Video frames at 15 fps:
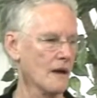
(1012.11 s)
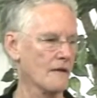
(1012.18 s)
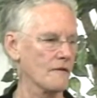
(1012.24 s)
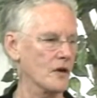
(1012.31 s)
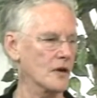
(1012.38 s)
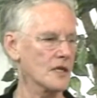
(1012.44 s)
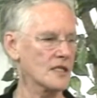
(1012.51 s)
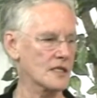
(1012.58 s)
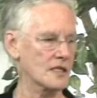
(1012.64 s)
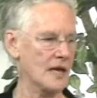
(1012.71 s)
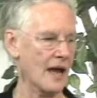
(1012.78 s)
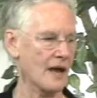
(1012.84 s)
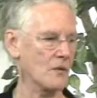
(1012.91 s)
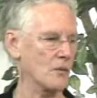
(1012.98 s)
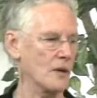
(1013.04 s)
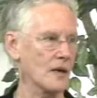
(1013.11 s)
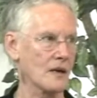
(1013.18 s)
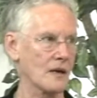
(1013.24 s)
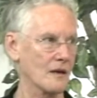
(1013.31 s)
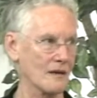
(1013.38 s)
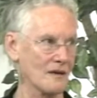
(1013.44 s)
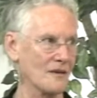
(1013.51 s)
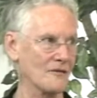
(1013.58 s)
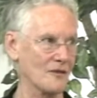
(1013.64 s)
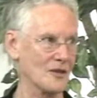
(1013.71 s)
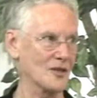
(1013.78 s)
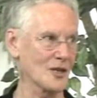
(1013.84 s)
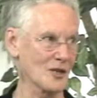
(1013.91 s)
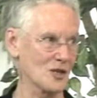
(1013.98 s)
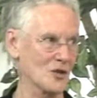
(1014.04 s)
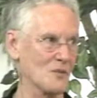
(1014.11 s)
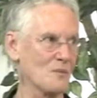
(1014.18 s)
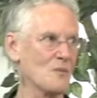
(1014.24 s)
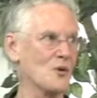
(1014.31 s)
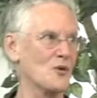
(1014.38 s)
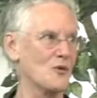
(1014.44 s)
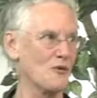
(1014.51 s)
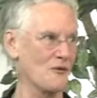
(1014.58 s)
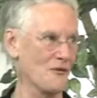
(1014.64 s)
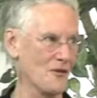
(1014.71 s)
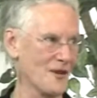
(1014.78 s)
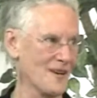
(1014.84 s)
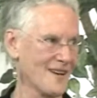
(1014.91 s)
very sad reading, and if it doesn't move